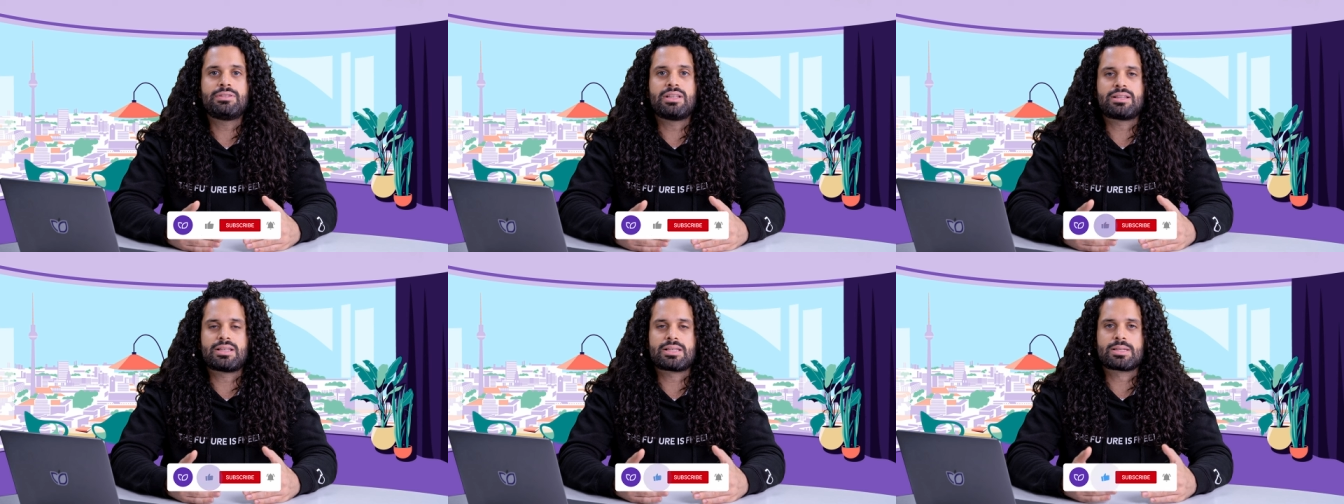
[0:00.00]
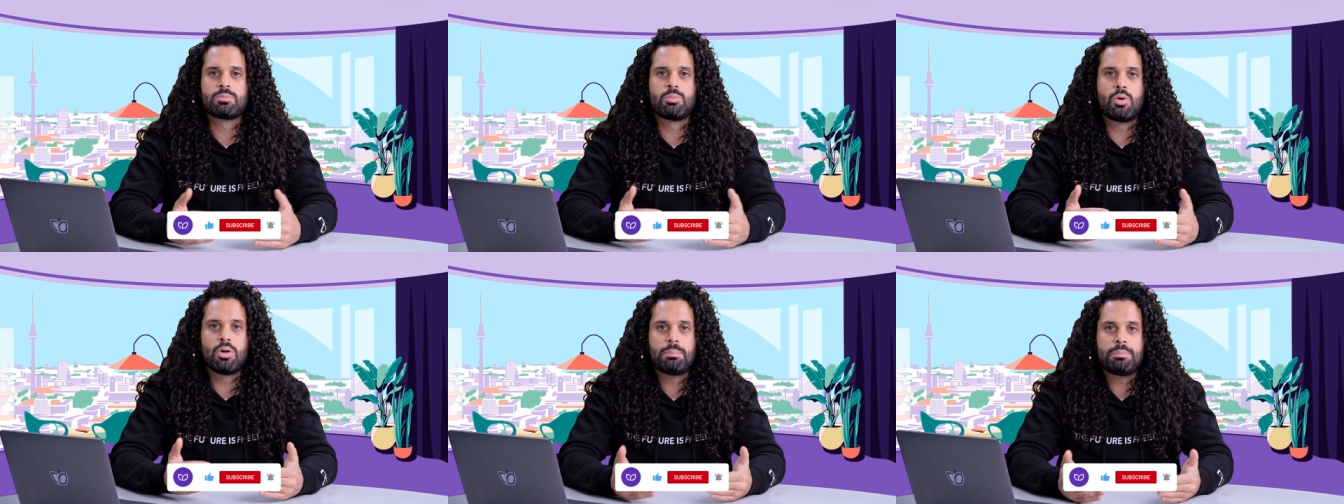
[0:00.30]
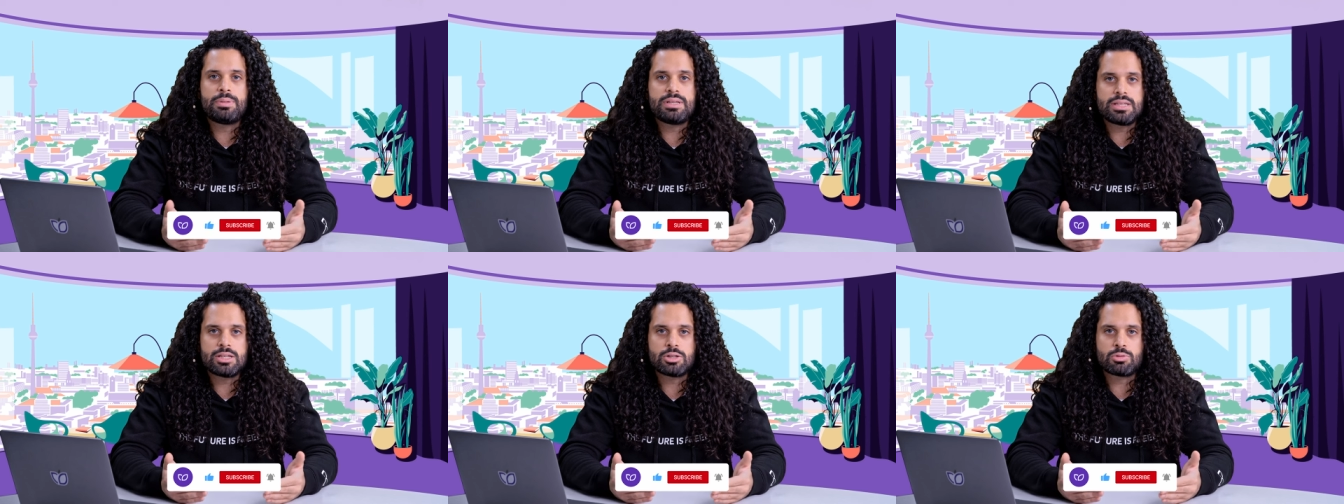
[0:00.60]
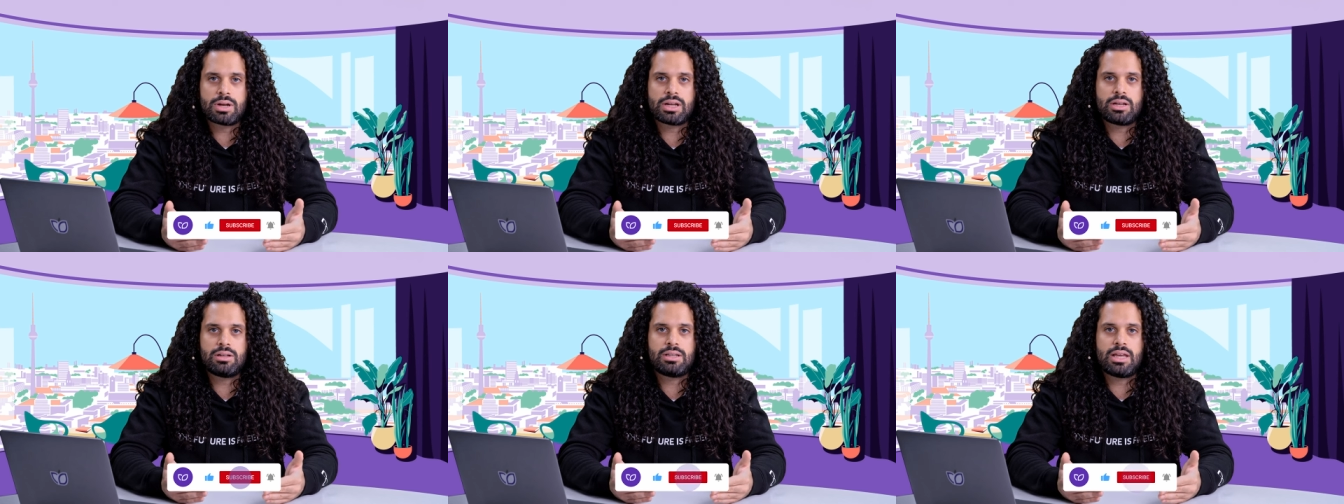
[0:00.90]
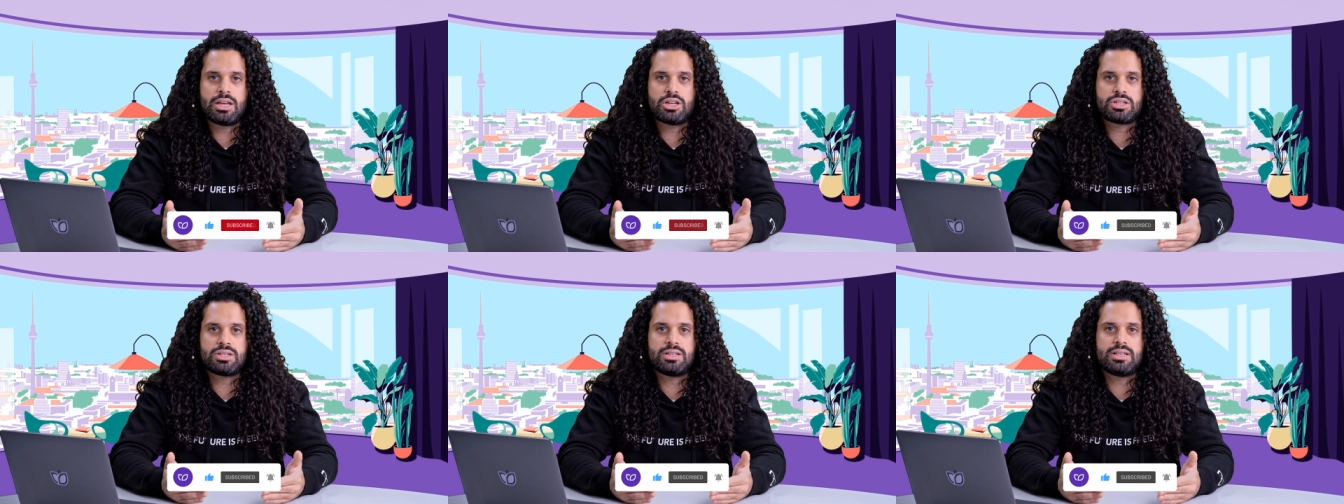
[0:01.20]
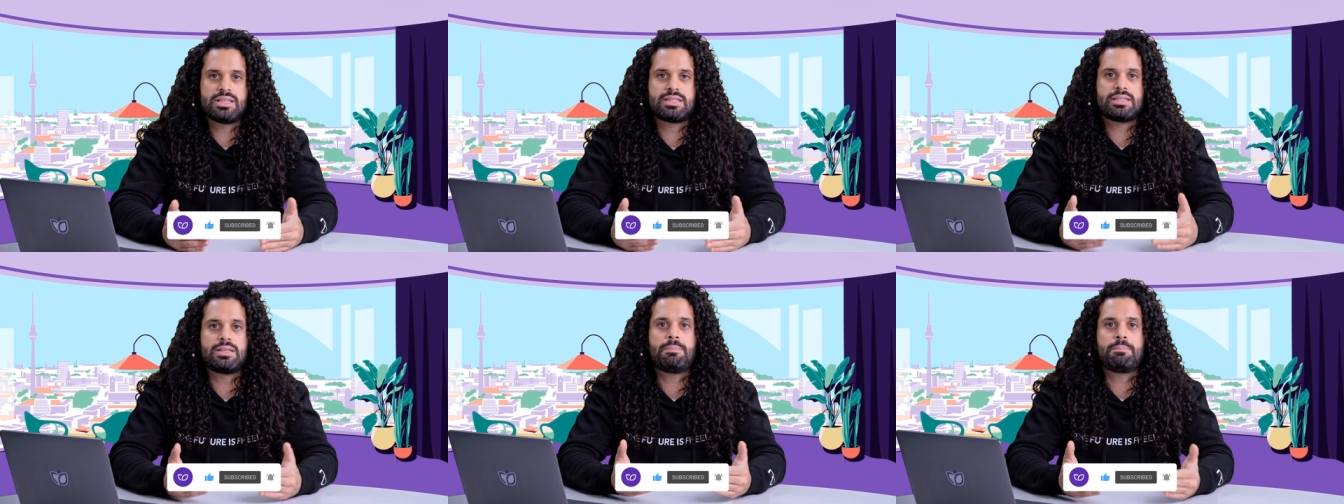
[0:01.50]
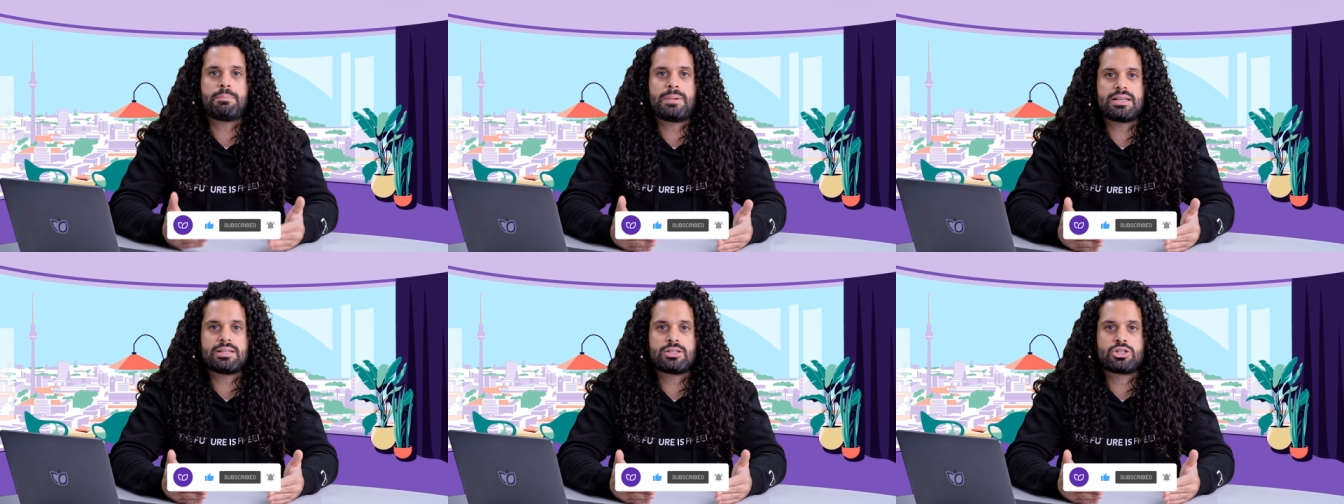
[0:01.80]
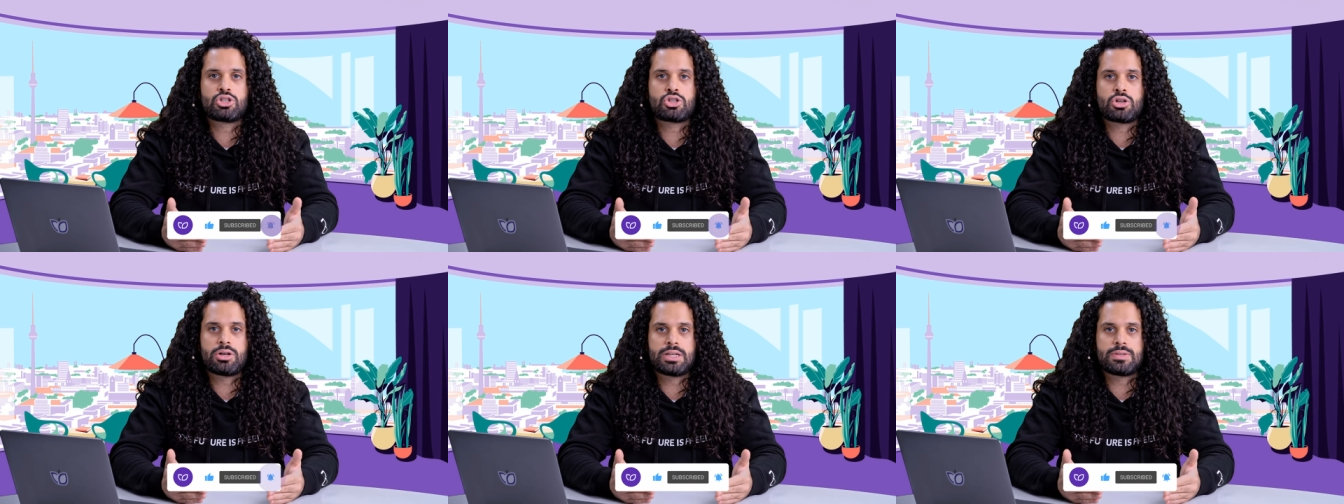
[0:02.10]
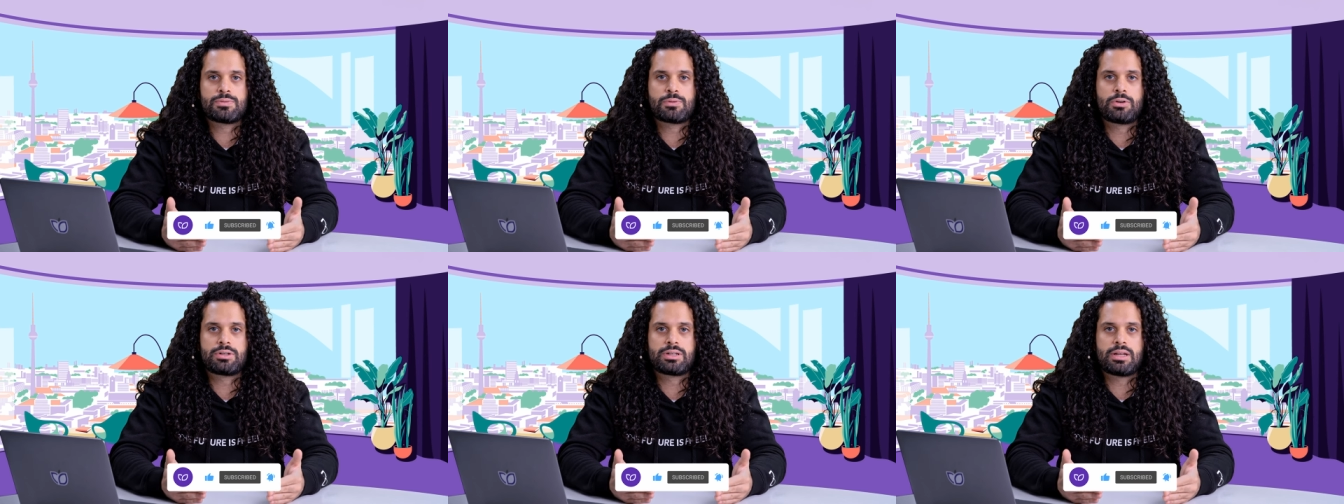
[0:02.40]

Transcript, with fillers: that the small business regulation is the best choice for